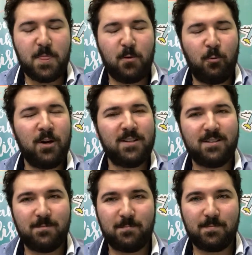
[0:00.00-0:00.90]

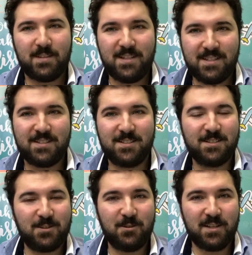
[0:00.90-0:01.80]
What is
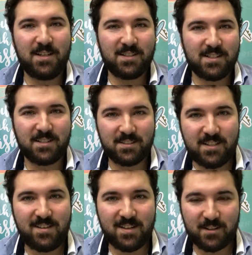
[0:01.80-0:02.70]
good ESL
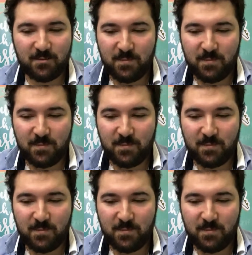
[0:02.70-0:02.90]
teaching?